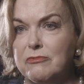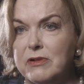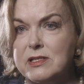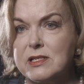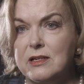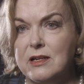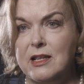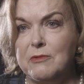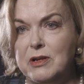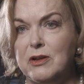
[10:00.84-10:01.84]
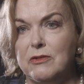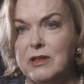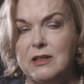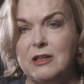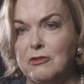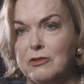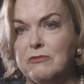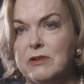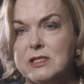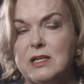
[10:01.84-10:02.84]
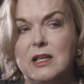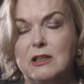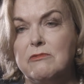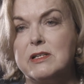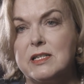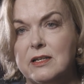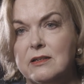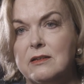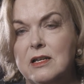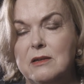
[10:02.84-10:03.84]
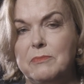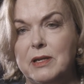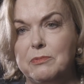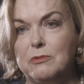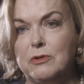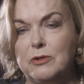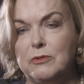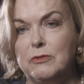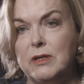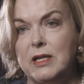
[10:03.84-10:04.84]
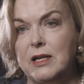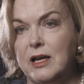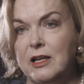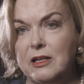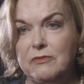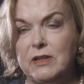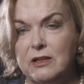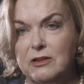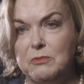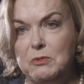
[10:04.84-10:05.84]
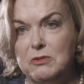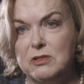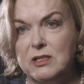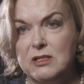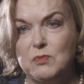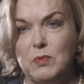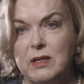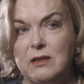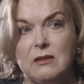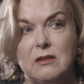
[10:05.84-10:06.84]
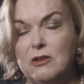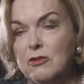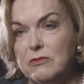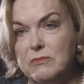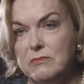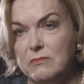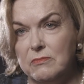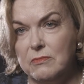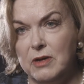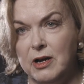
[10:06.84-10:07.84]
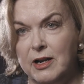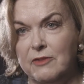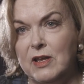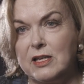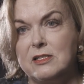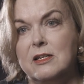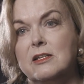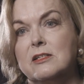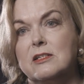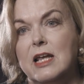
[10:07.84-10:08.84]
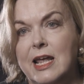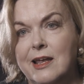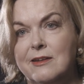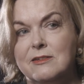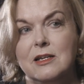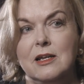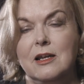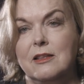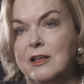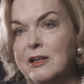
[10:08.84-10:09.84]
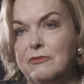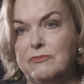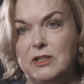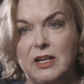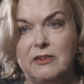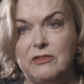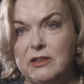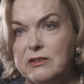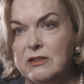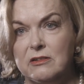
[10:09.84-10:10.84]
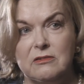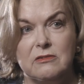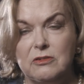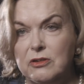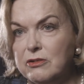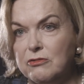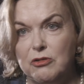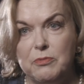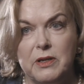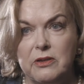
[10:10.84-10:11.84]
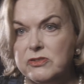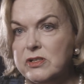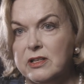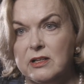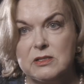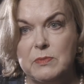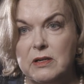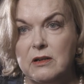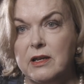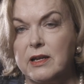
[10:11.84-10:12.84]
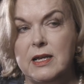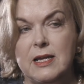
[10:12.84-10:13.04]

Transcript: risk, and then we know that they're not the risk. The risk are people who are living in communities where they're not highly vaccinated and they live together in groupings and things. But like